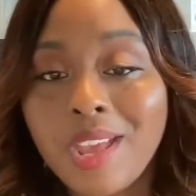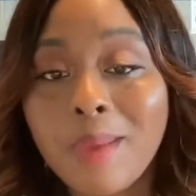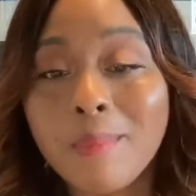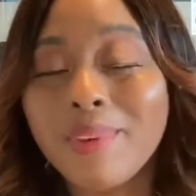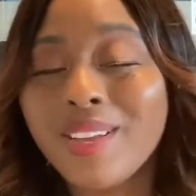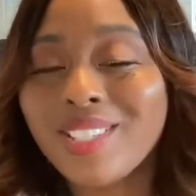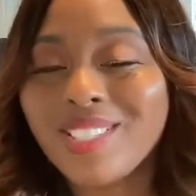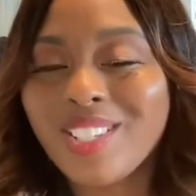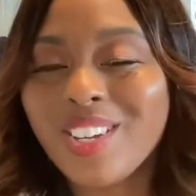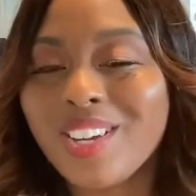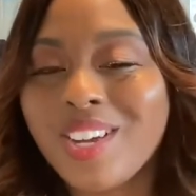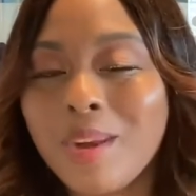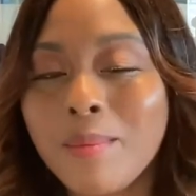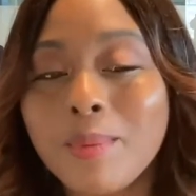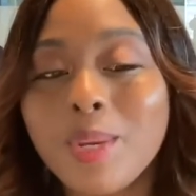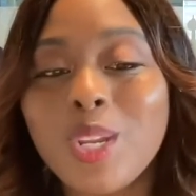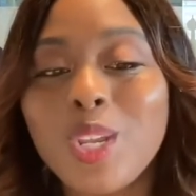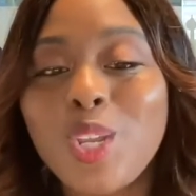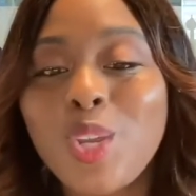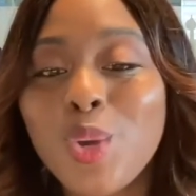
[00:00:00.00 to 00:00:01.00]
Because they're
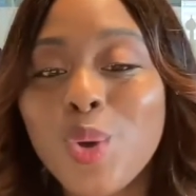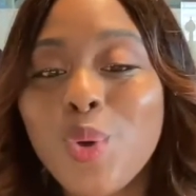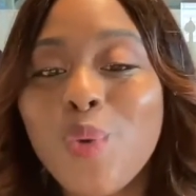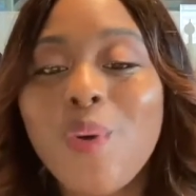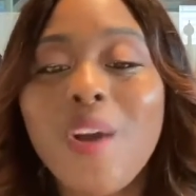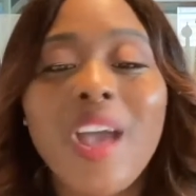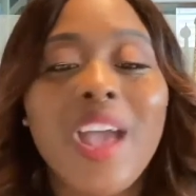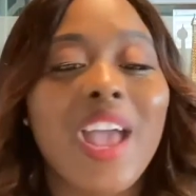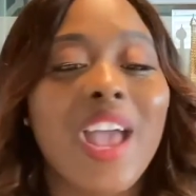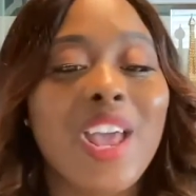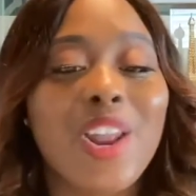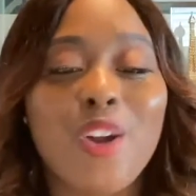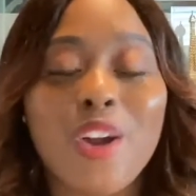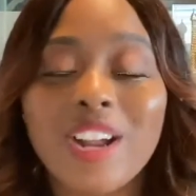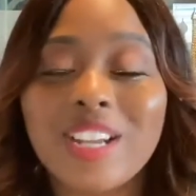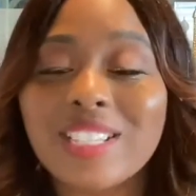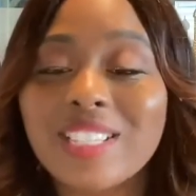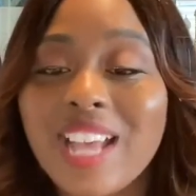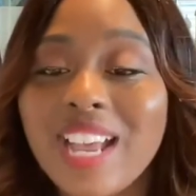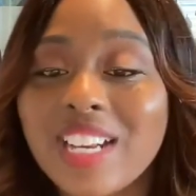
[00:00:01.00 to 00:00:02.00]
coming to you and are
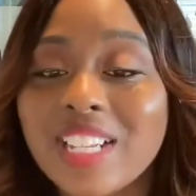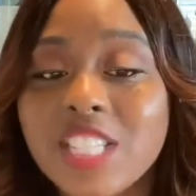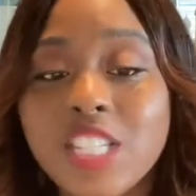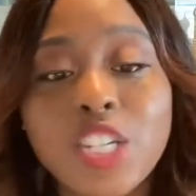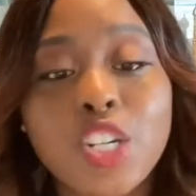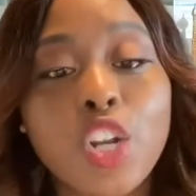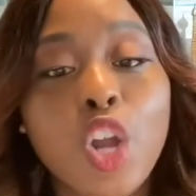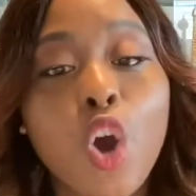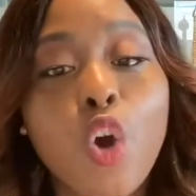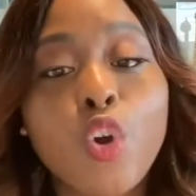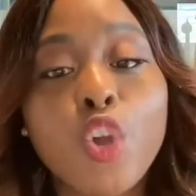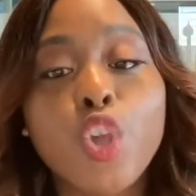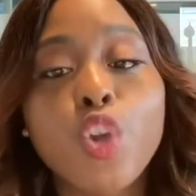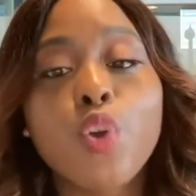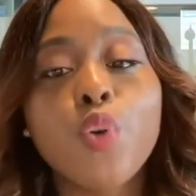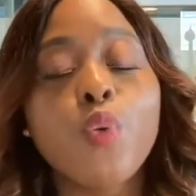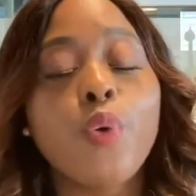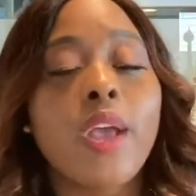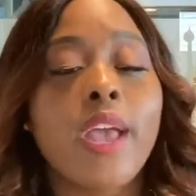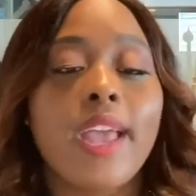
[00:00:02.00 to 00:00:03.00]
excited to know
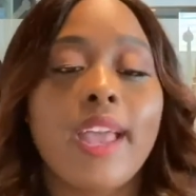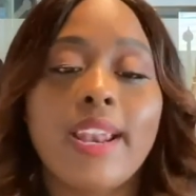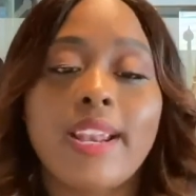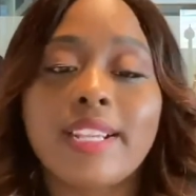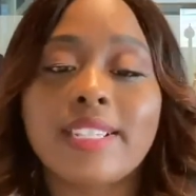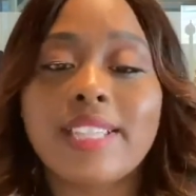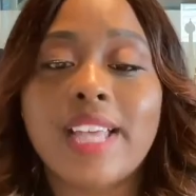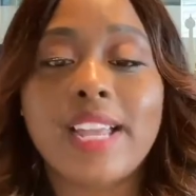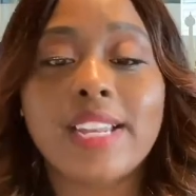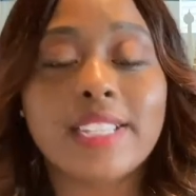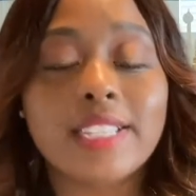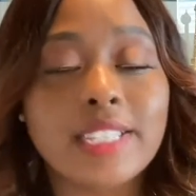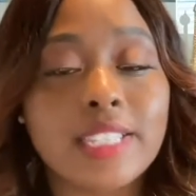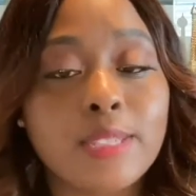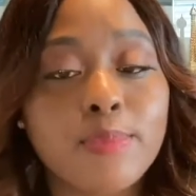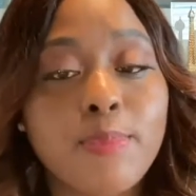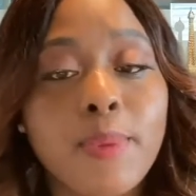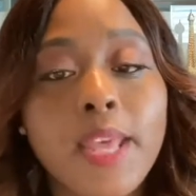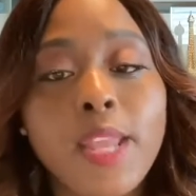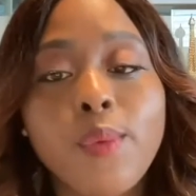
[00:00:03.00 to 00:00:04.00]
you and excited to
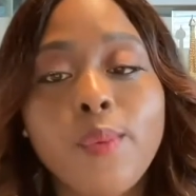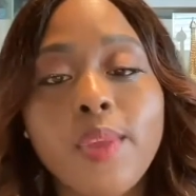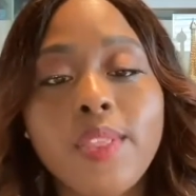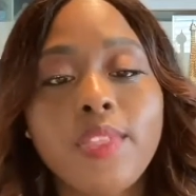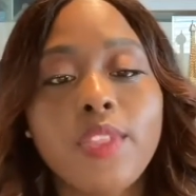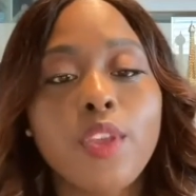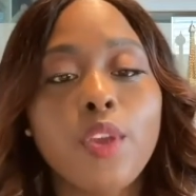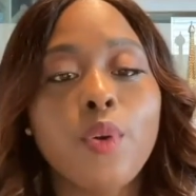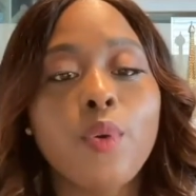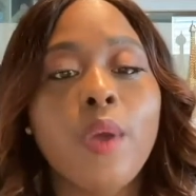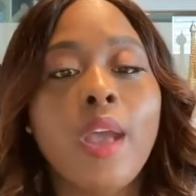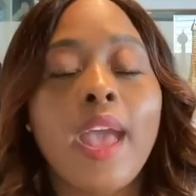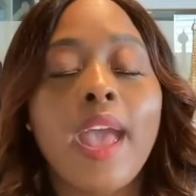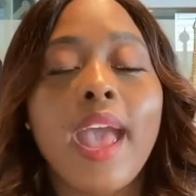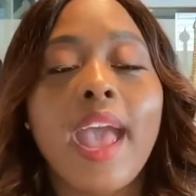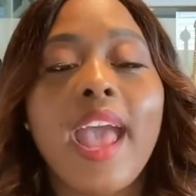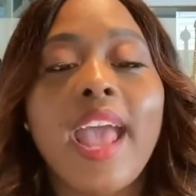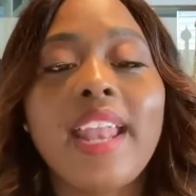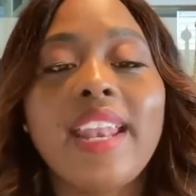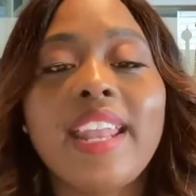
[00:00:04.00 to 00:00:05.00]
spend with you,
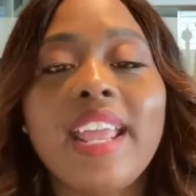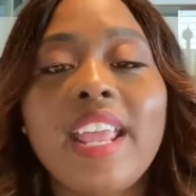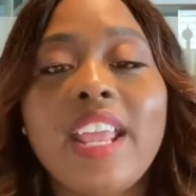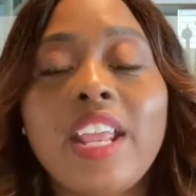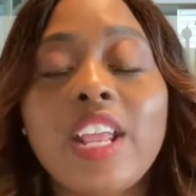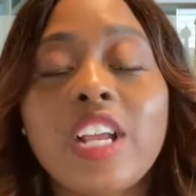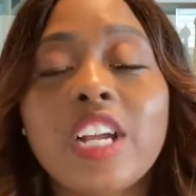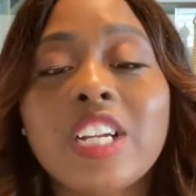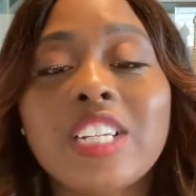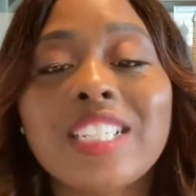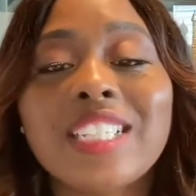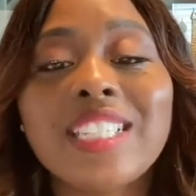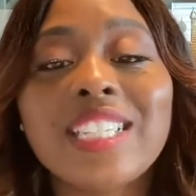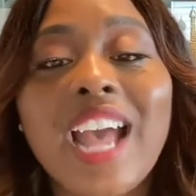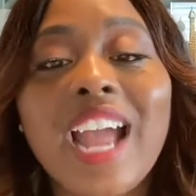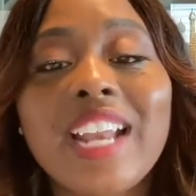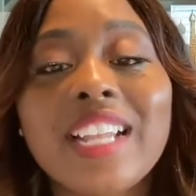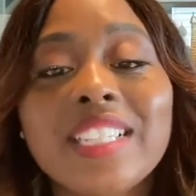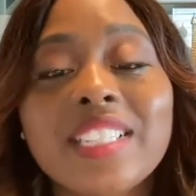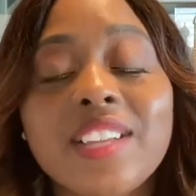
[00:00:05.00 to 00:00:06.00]
and they are
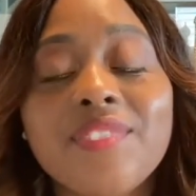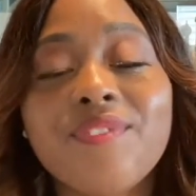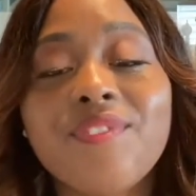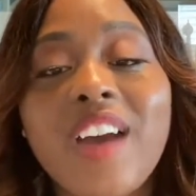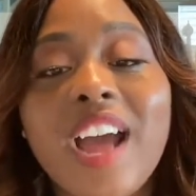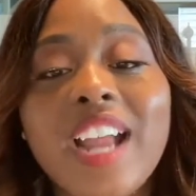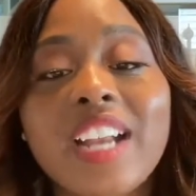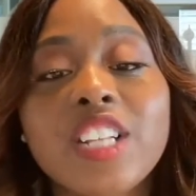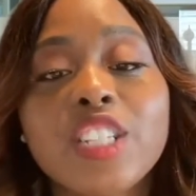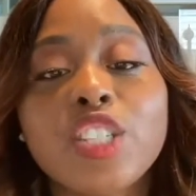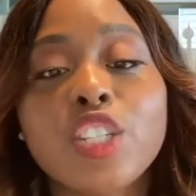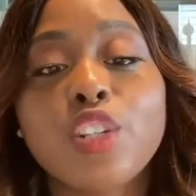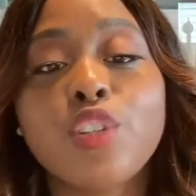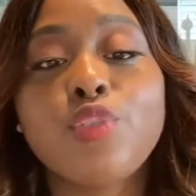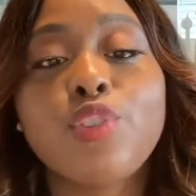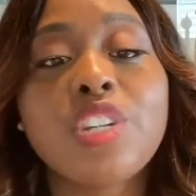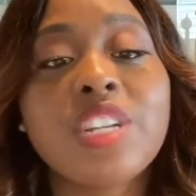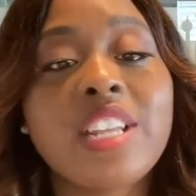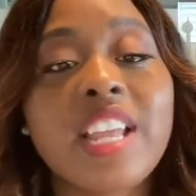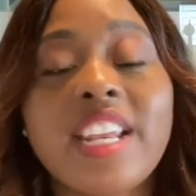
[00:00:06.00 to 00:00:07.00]
excited to find a
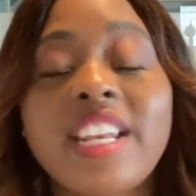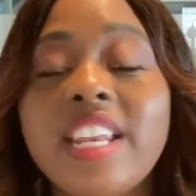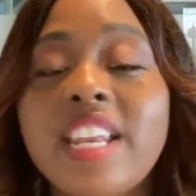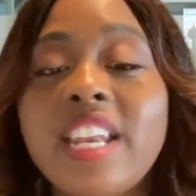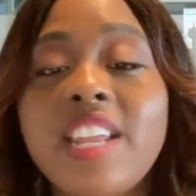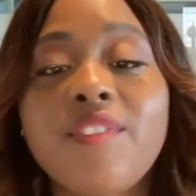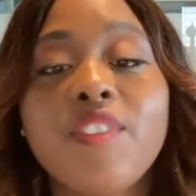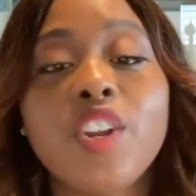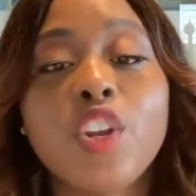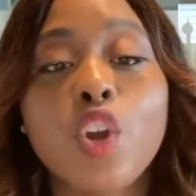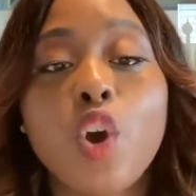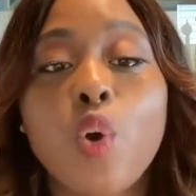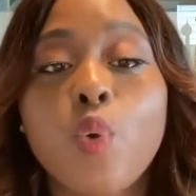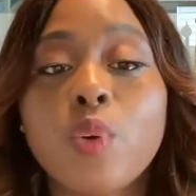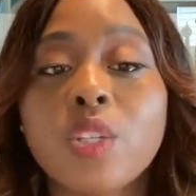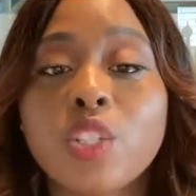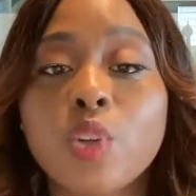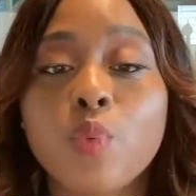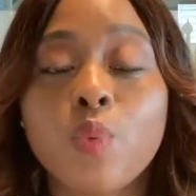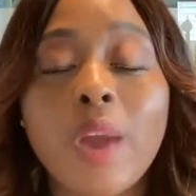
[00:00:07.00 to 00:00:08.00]
solution they didn't even know
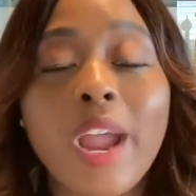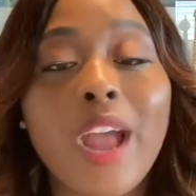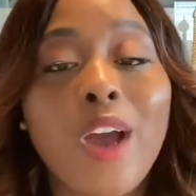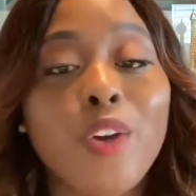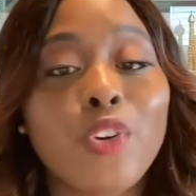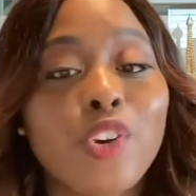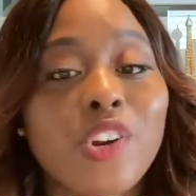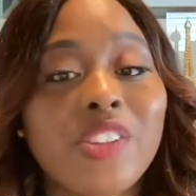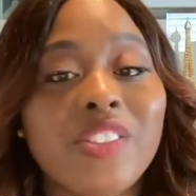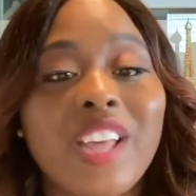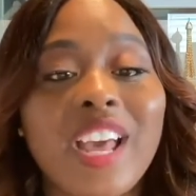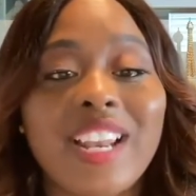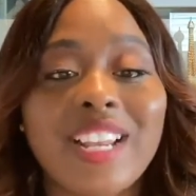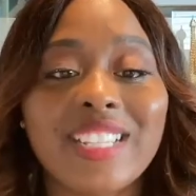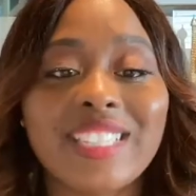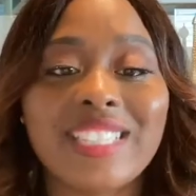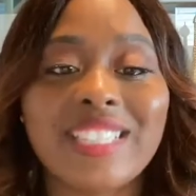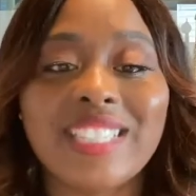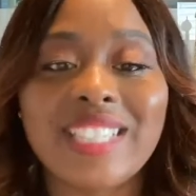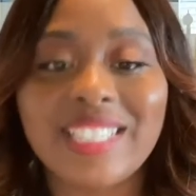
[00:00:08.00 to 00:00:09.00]
was around or that
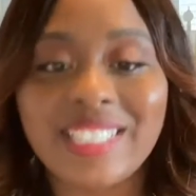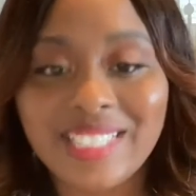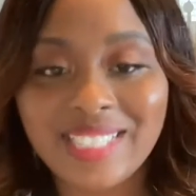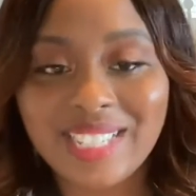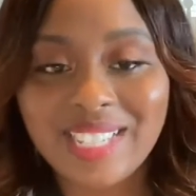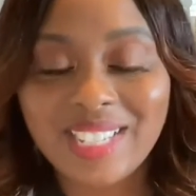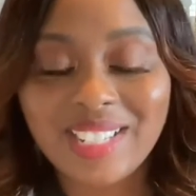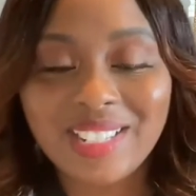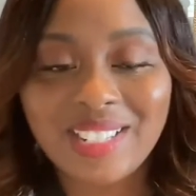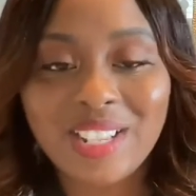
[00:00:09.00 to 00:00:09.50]
existed.